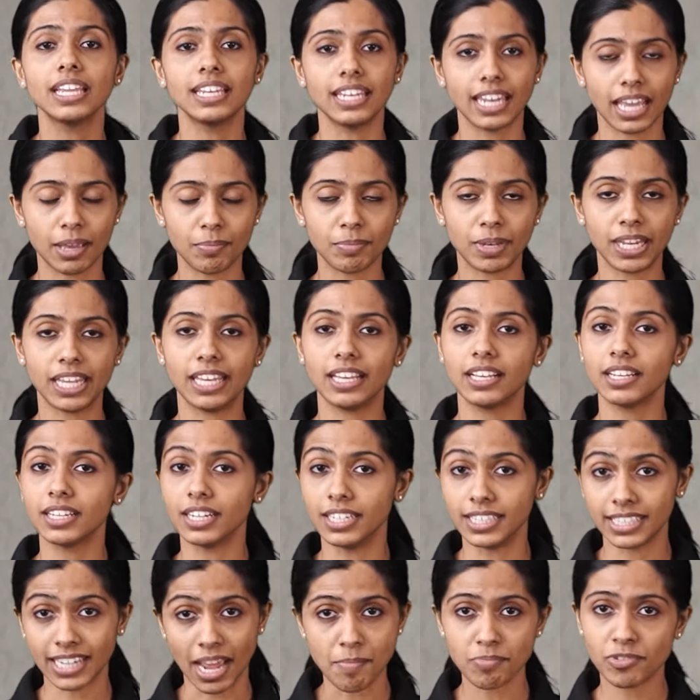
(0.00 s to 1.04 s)
namely
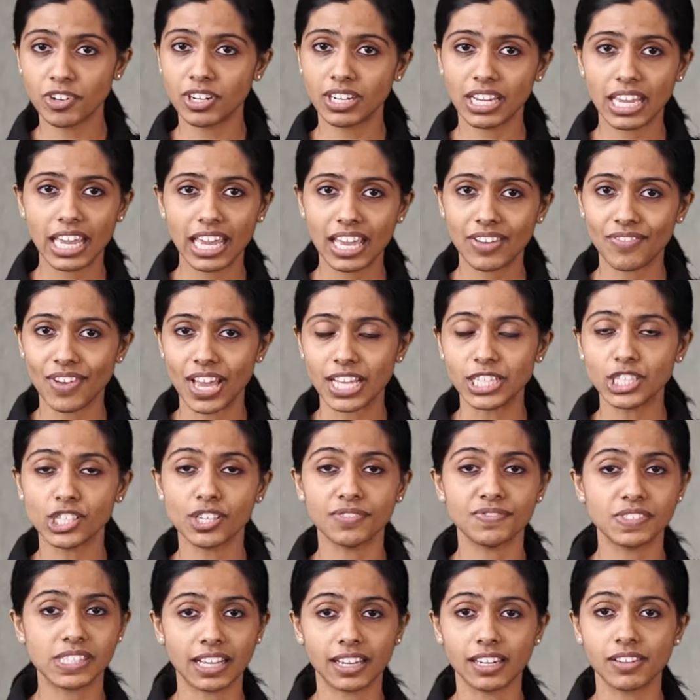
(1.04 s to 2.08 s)
contemporary events
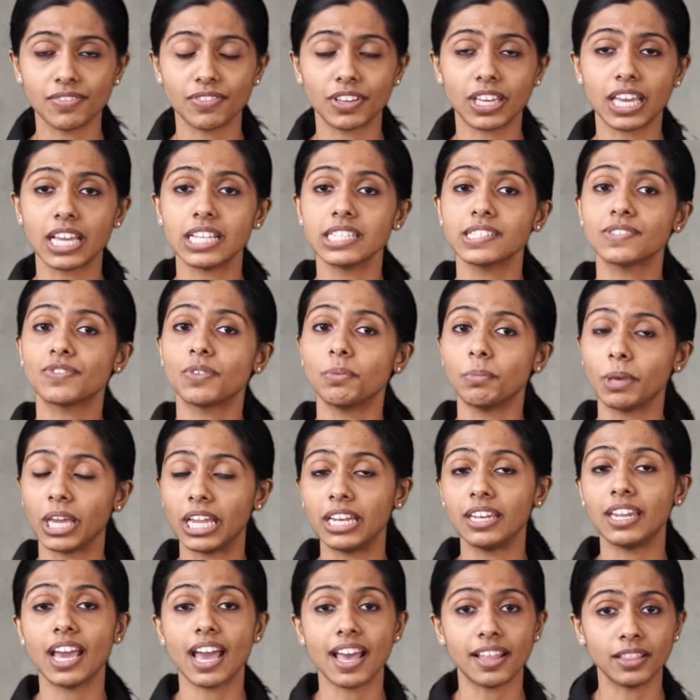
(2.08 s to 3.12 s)
of significance from
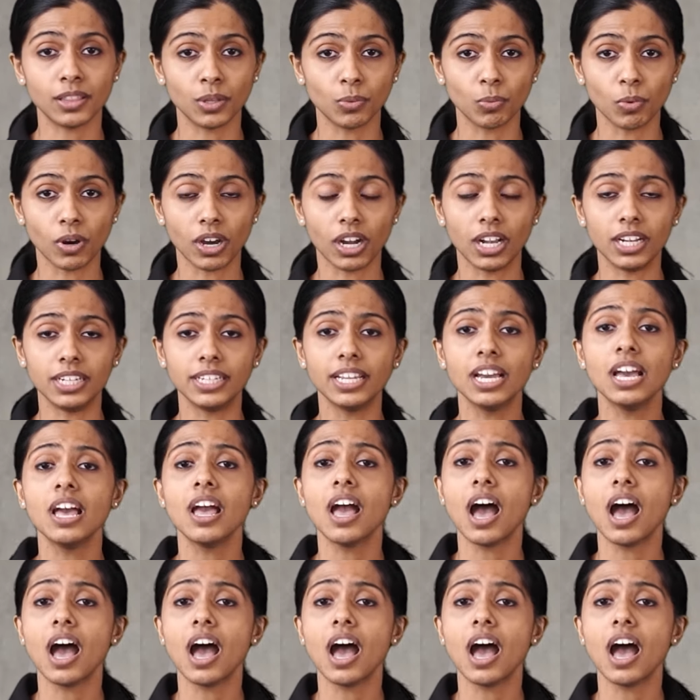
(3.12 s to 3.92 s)
India and the world,